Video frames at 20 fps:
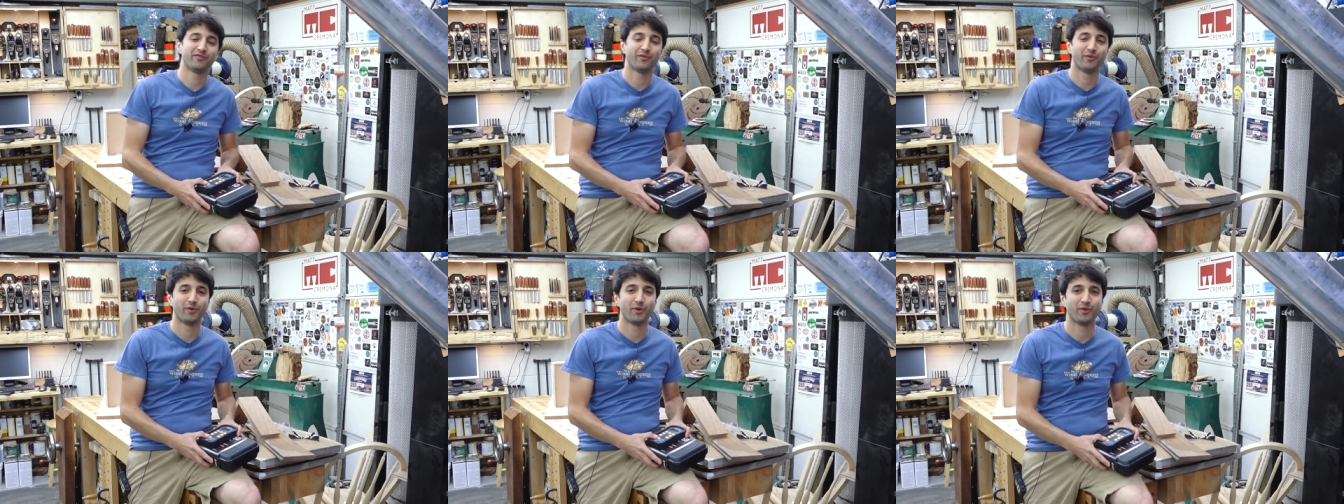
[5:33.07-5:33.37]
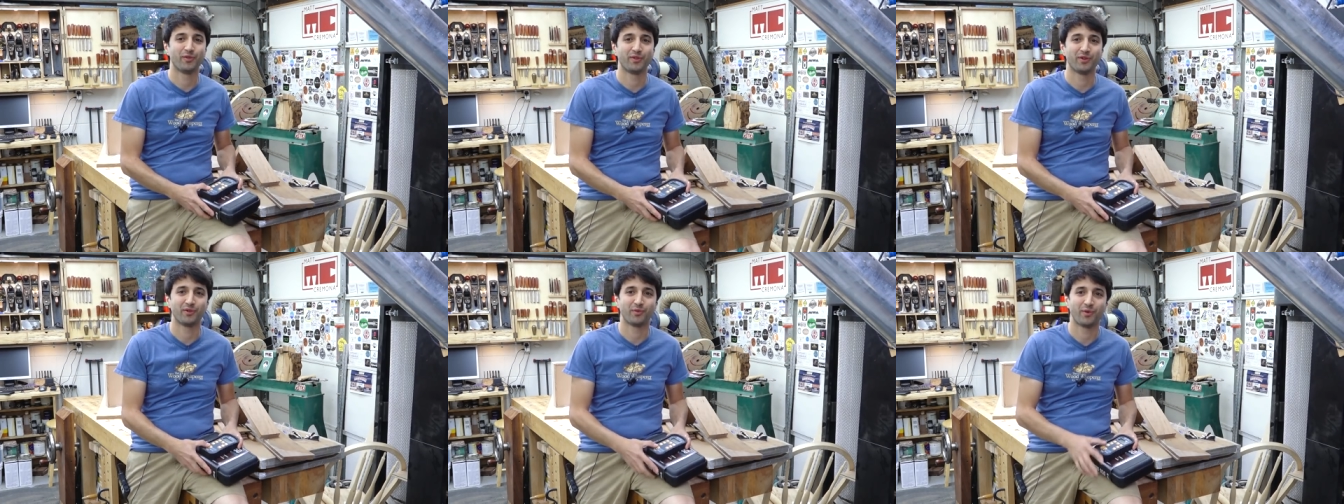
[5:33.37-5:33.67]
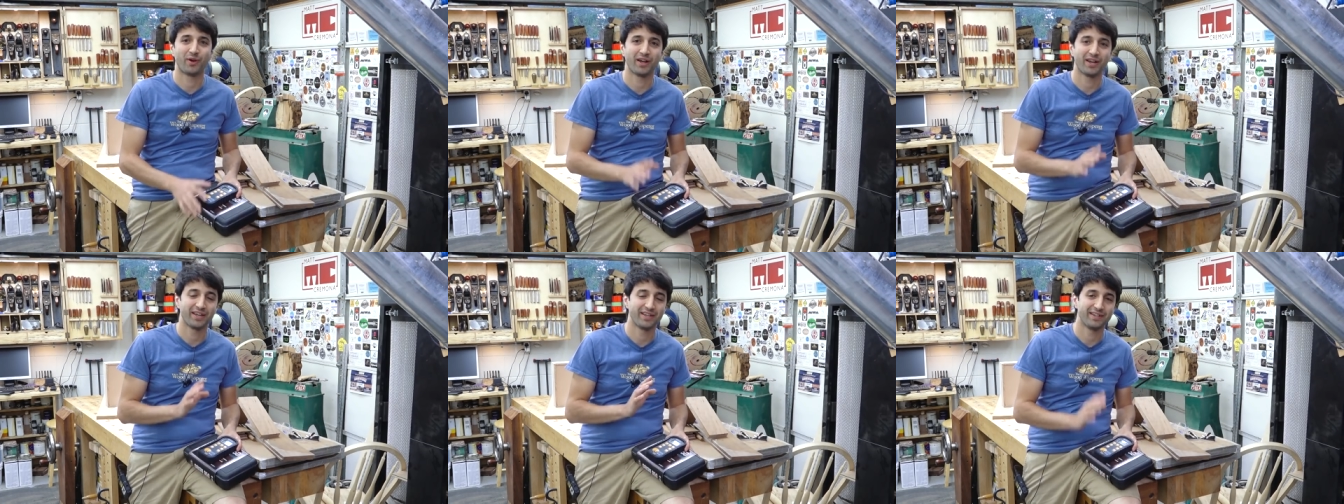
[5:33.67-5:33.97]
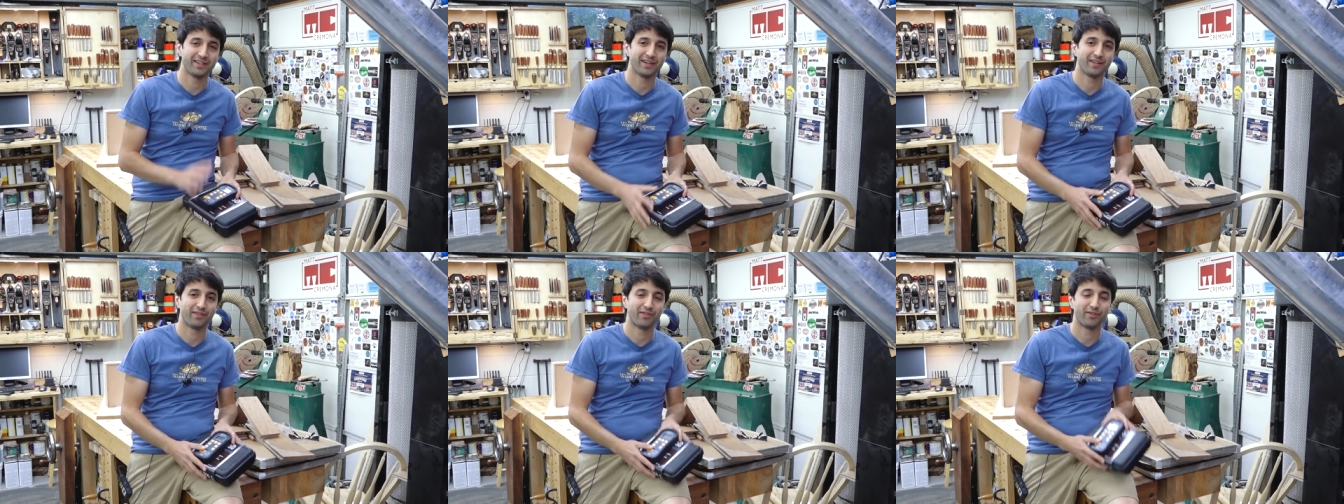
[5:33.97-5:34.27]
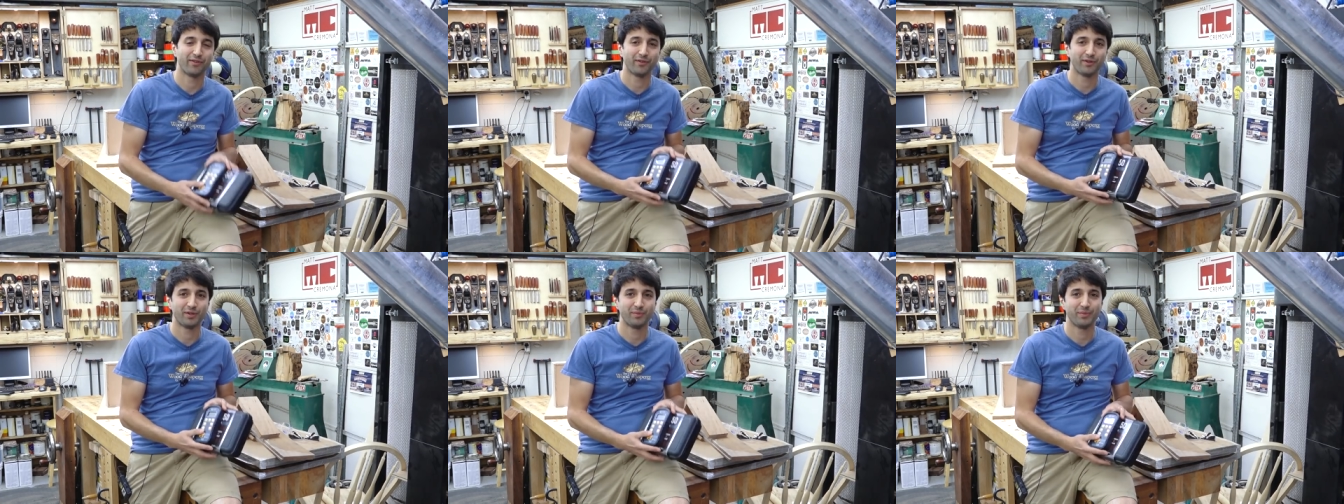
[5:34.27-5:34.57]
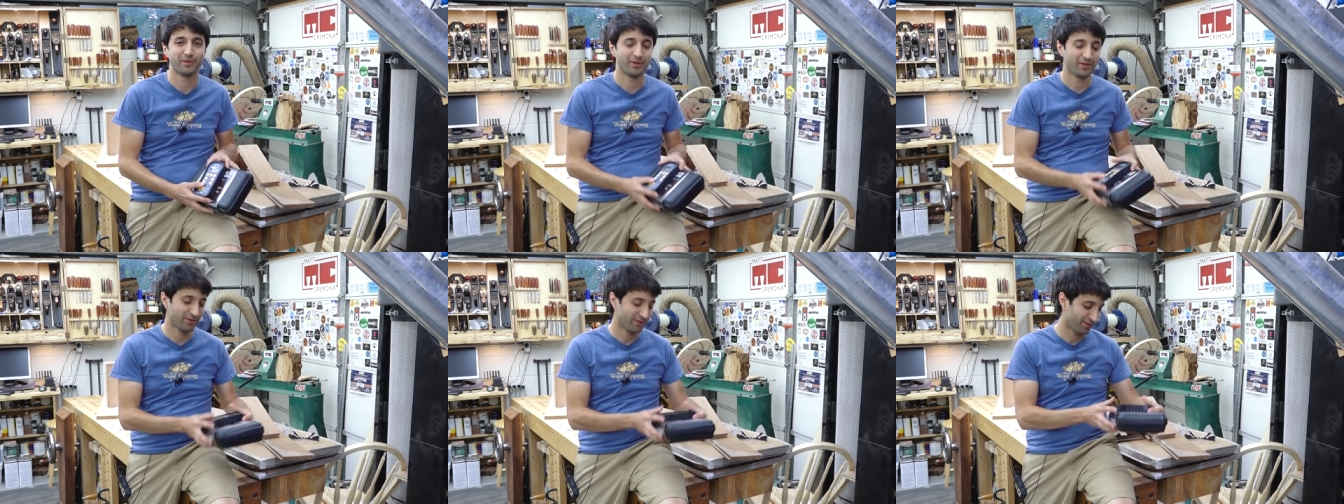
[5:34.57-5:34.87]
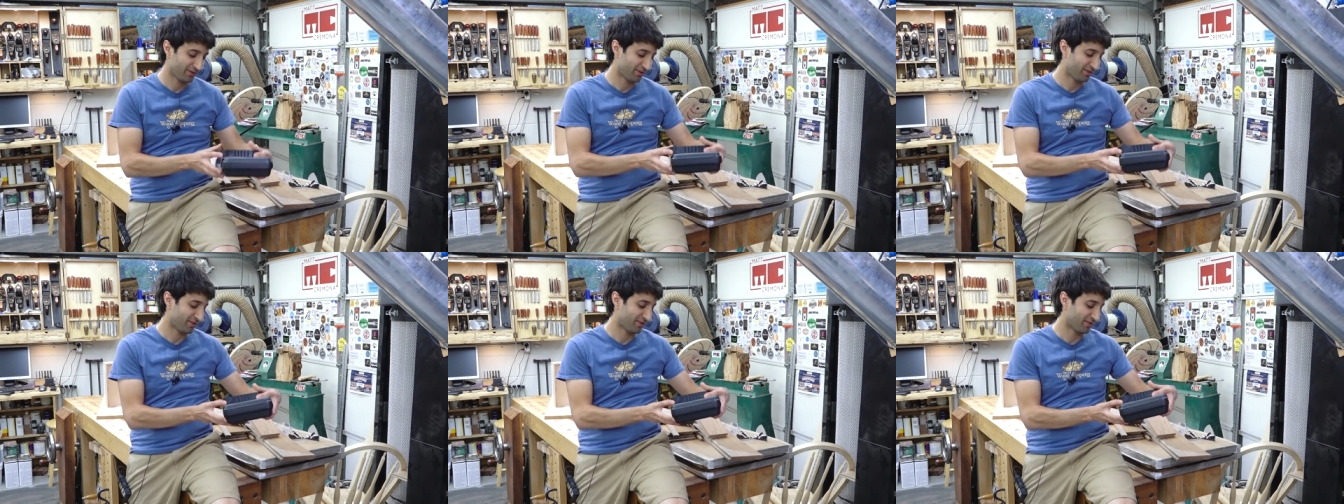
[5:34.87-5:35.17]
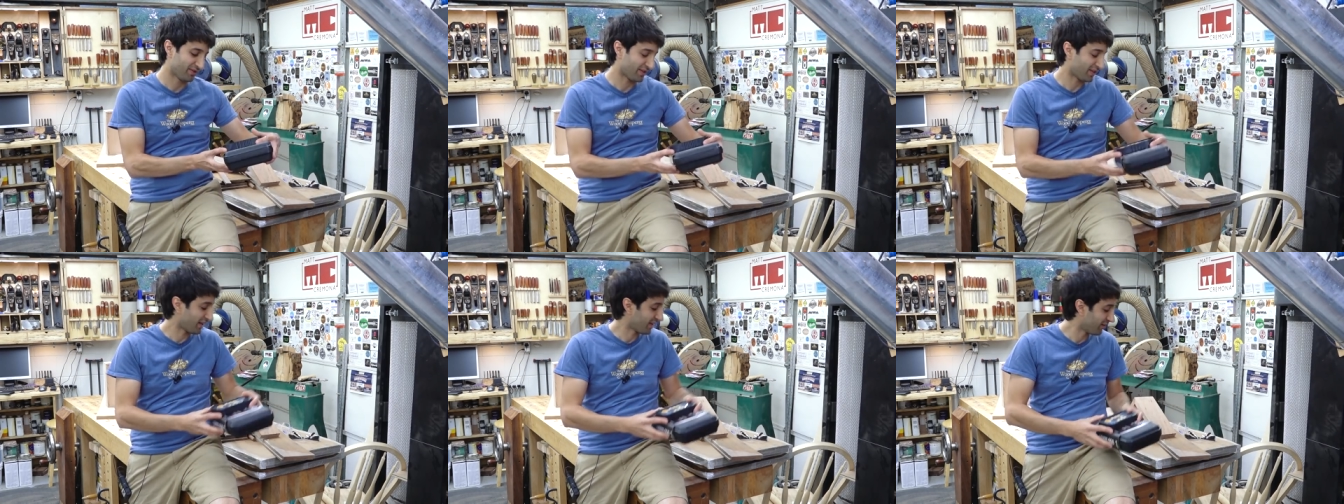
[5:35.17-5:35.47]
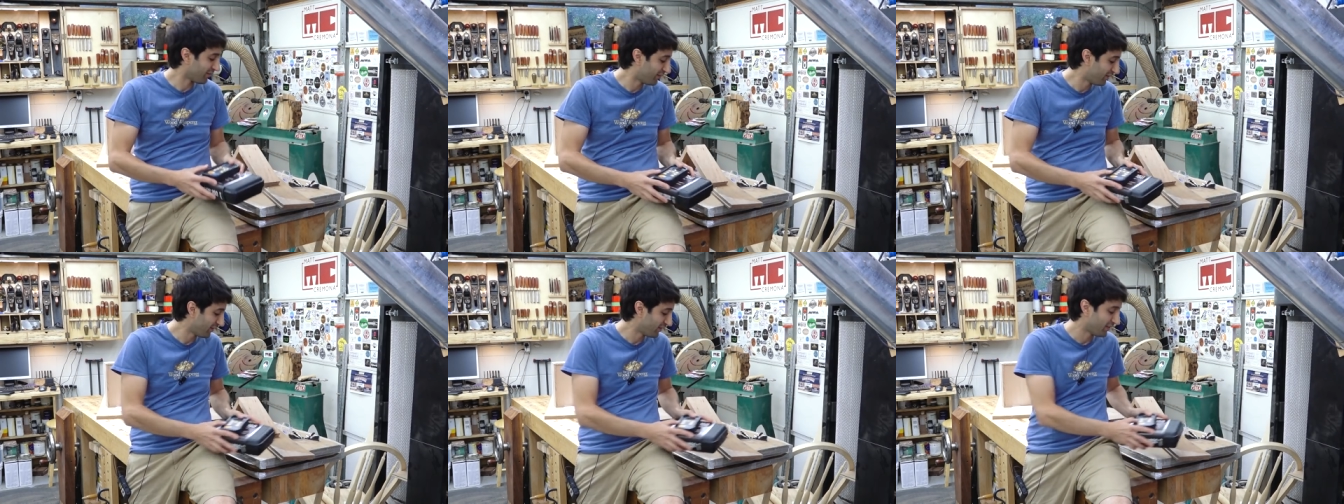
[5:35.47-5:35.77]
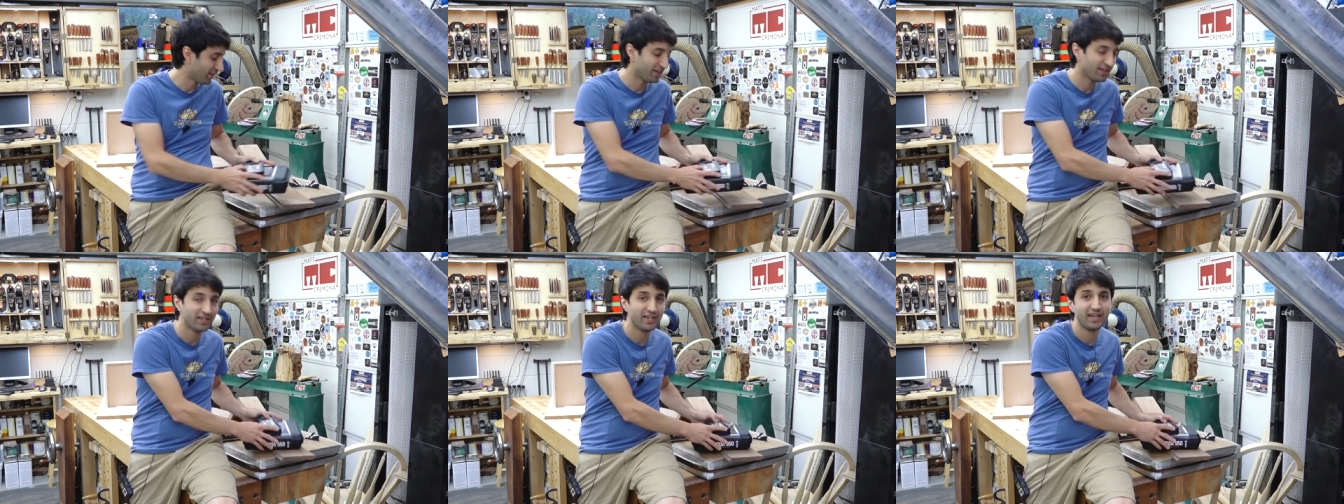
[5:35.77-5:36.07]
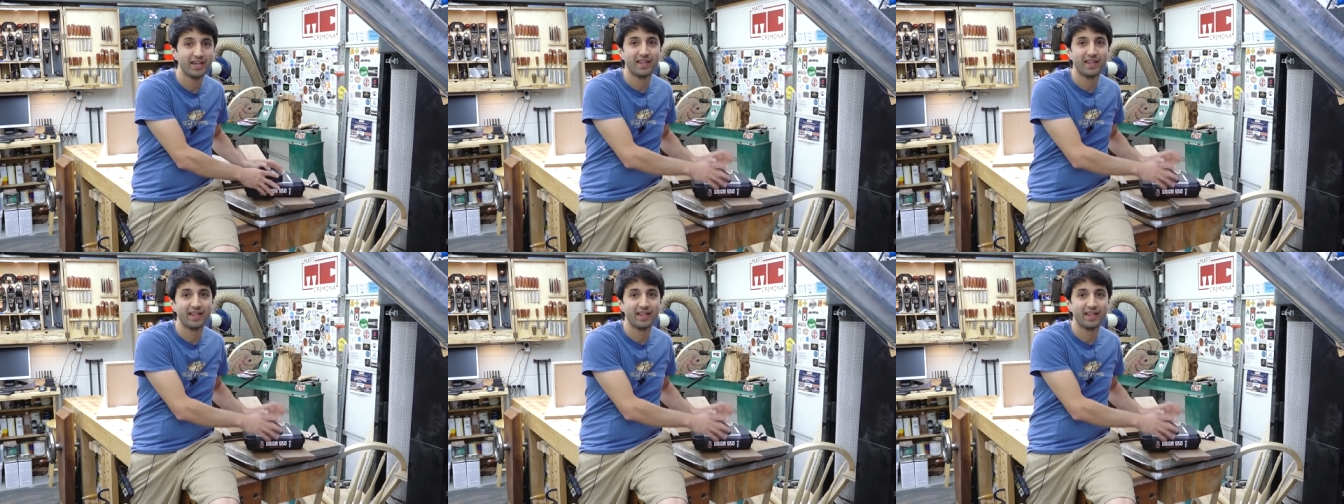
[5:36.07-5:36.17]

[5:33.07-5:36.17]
for the Orion 930 meter. This is the 950.